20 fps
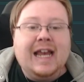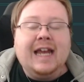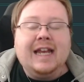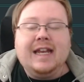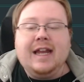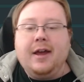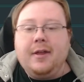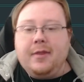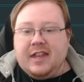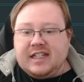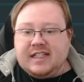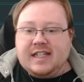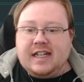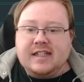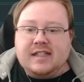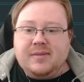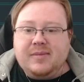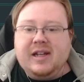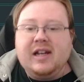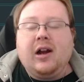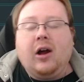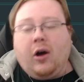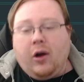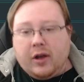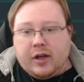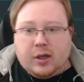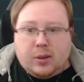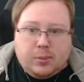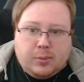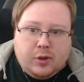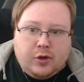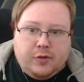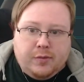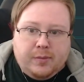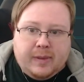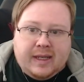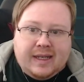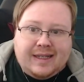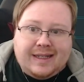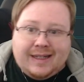Now, this doesn't mean all your
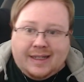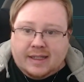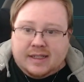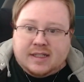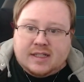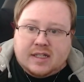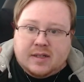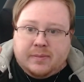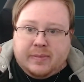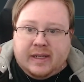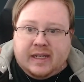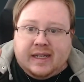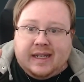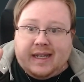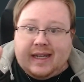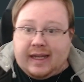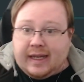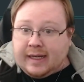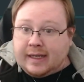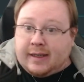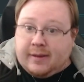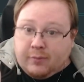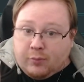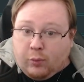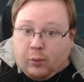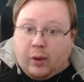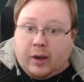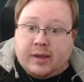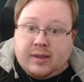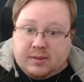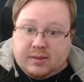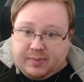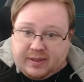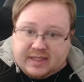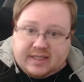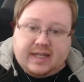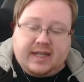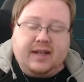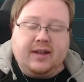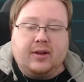movement needs to be in one
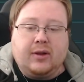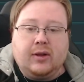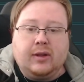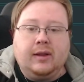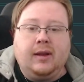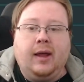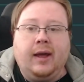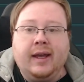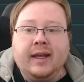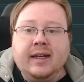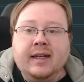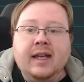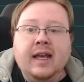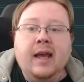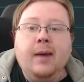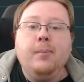particular line,